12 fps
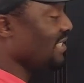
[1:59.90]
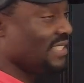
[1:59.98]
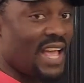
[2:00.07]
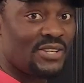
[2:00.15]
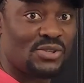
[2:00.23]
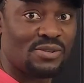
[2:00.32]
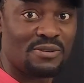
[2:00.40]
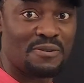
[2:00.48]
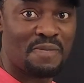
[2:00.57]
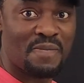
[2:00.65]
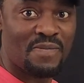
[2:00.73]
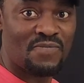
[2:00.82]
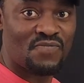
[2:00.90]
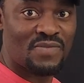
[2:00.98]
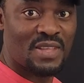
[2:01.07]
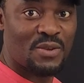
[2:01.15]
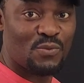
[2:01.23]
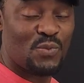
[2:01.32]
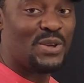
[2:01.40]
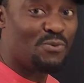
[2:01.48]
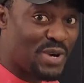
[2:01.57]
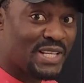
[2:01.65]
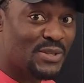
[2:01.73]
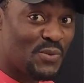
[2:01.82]
essential. The
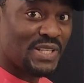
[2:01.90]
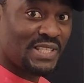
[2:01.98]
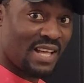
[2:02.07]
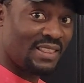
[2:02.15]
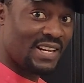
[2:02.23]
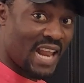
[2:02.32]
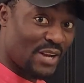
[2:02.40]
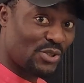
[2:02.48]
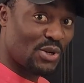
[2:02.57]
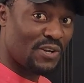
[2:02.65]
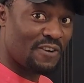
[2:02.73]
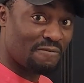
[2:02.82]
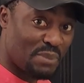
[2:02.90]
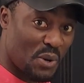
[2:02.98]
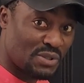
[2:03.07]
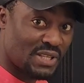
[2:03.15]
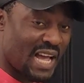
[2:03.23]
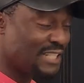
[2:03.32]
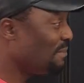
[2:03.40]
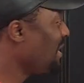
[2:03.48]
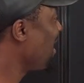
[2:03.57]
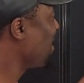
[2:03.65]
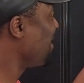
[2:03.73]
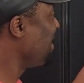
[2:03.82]
reason we take the natural log of both sides
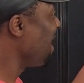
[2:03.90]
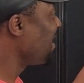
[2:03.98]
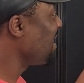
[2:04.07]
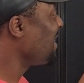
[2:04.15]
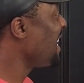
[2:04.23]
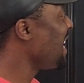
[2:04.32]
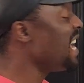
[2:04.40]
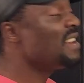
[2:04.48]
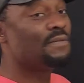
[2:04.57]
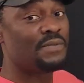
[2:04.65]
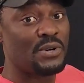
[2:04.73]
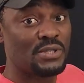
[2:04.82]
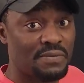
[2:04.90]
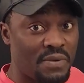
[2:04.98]
because this is the inverse